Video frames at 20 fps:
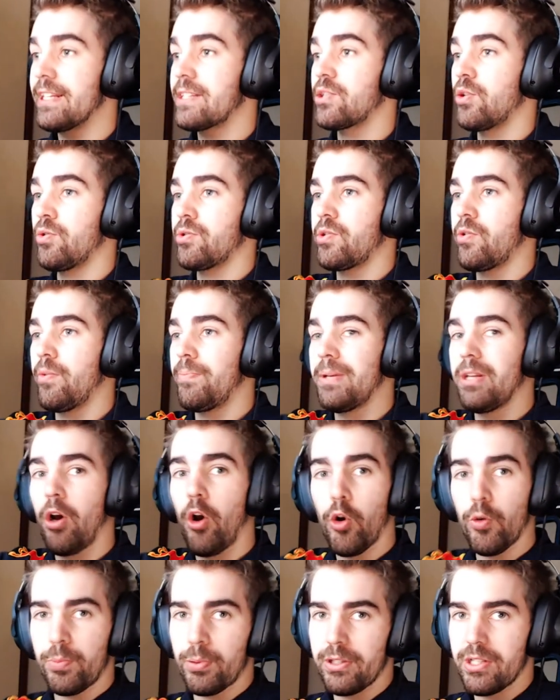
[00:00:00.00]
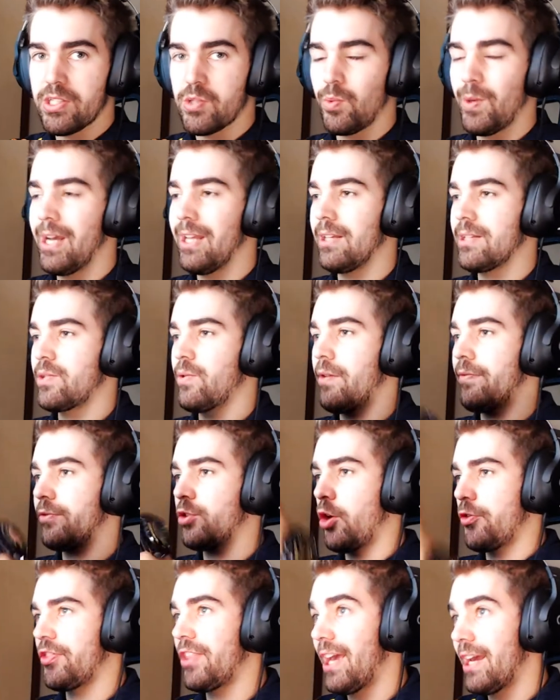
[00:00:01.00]
It's also a bit open as well, so I've
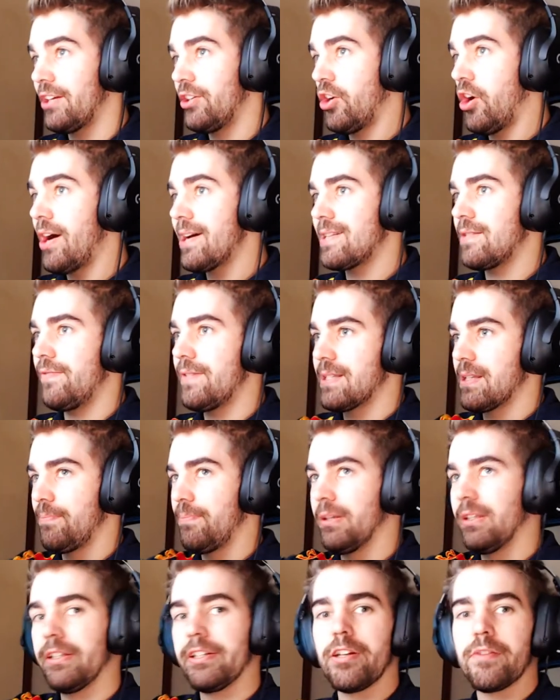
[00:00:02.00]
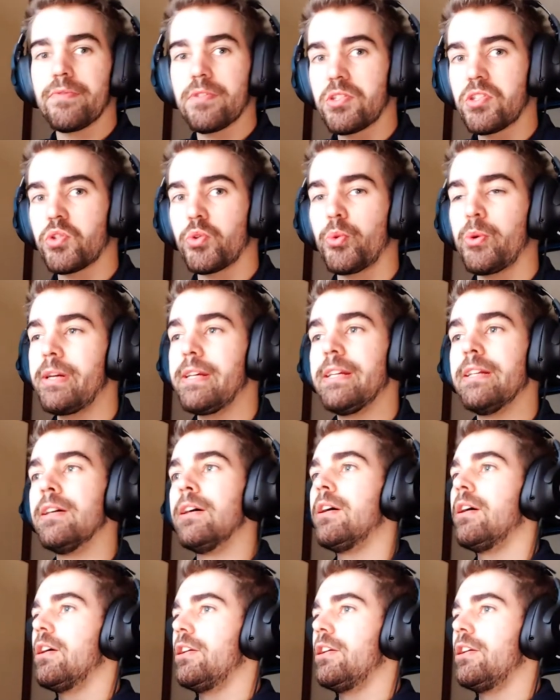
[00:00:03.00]
got that nice visibility of the screen.